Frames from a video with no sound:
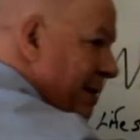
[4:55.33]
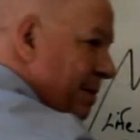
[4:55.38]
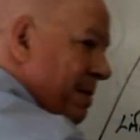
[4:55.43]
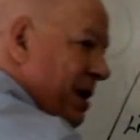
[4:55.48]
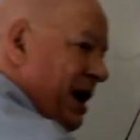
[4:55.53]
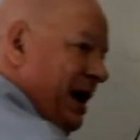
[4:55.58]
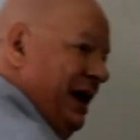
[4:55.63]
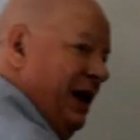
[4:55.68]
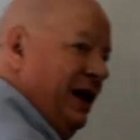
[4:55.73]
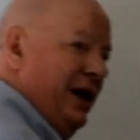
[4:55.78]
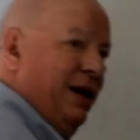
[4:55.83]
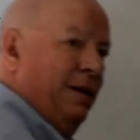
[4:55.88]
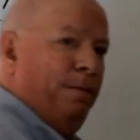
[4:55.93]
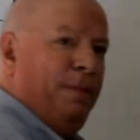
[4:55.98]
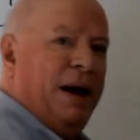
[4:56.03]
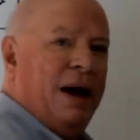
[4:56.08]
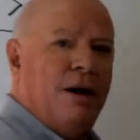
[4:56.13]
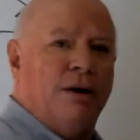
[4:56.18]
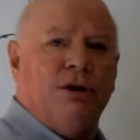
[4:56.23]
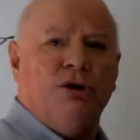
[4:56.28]
Money
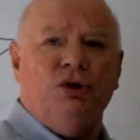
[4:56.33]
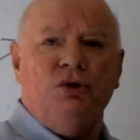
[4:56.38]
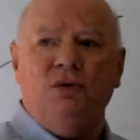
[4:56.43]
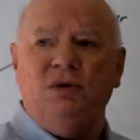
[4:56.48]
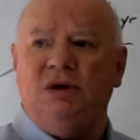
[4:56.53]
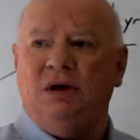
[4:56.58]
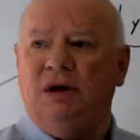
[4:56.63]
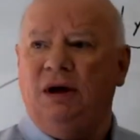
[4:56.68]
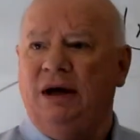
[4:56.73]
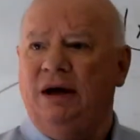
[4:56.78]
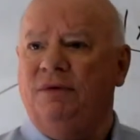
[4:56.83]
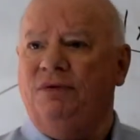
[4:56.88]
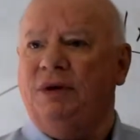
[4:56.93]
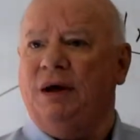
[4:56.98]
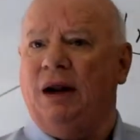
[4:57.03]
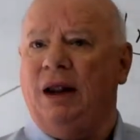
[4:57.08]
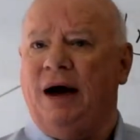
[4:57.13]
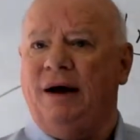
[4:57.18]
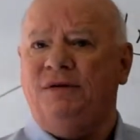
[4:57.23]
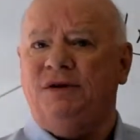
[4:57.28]
empowers you to live
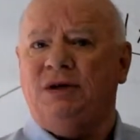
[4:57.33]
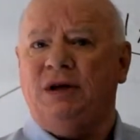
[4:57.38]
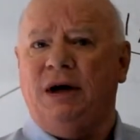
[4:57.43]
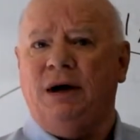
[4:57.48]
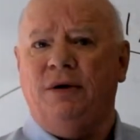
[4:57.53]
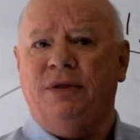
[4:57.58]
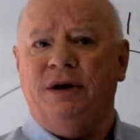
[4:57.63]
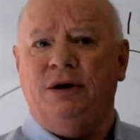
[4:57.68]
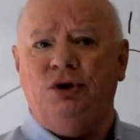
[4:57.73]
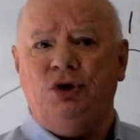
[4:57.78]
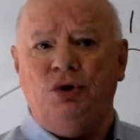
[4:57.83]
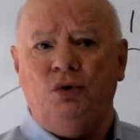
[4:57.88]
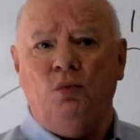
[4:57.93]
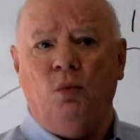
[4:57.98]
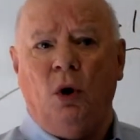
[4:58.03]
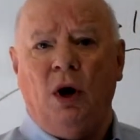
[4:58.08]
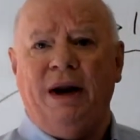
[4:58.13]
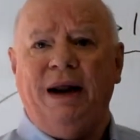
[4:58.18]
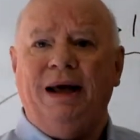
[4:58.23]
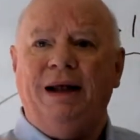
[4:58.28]
the lifestyle that you
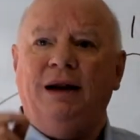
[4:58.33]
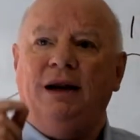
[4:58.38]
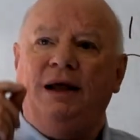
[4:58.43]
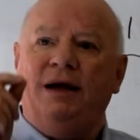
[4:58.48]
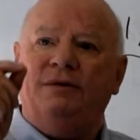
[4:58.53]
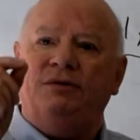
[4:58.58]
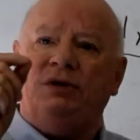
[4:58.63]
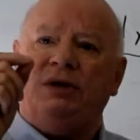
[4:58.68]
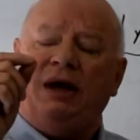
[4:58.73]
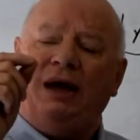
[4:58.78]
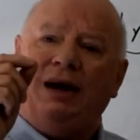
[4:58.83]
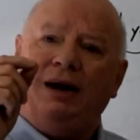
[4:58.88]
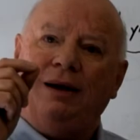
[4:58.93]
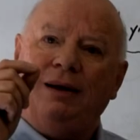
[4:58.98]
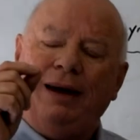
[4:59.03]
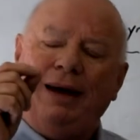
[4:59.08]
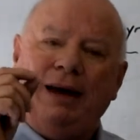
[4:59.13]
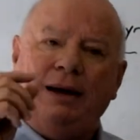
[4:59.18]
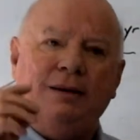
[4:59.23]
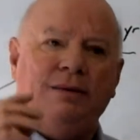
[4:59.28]
want. It lives,
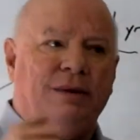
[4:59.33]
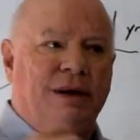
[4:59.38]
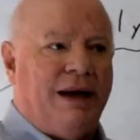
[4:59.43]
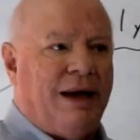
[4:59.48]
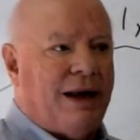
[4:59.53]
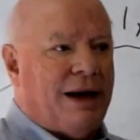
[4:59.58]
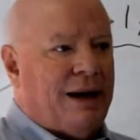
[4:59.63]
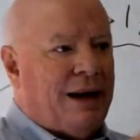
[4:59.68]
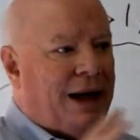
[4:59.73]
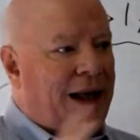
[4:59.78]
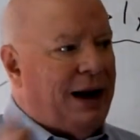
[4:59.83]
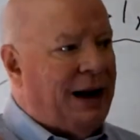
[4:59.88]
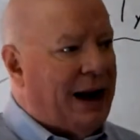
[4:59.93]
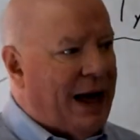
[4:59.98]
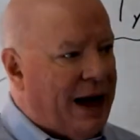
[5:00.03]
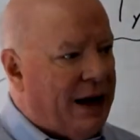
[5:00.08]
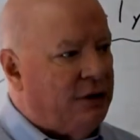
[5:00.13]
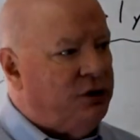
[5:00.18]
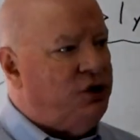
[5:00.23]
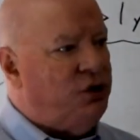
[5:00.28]
it
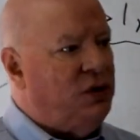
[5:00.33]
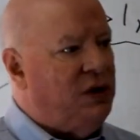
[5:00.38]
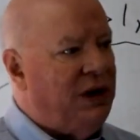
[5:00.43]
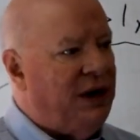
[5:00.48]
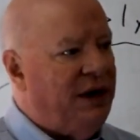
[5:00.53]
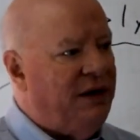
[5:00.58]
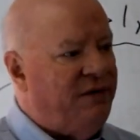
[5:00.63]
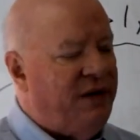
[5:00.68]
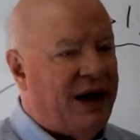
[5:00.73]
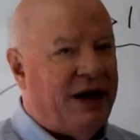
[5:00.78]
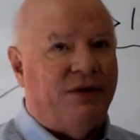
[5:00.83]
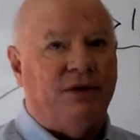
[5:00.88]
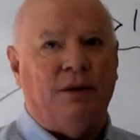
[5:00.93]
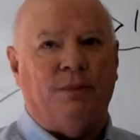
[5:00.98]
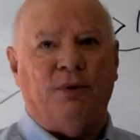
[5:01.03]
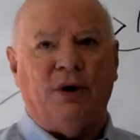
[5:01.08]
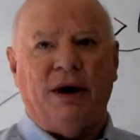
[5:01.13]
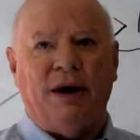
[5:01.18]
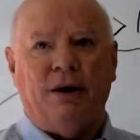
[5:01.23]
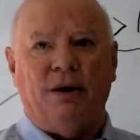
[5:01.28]
allows you to live out the
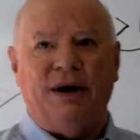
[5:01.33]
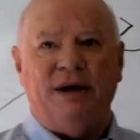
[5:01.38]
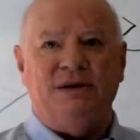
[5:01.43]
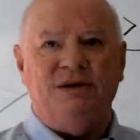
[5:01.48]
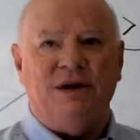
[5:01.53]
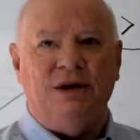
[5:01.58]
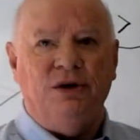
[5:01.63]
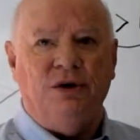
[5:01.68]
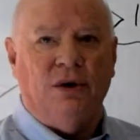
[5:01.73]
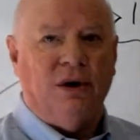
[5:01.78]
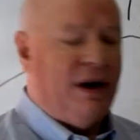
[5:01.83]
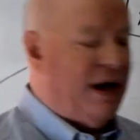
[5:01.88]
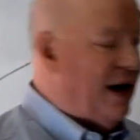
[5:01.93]
priorities in your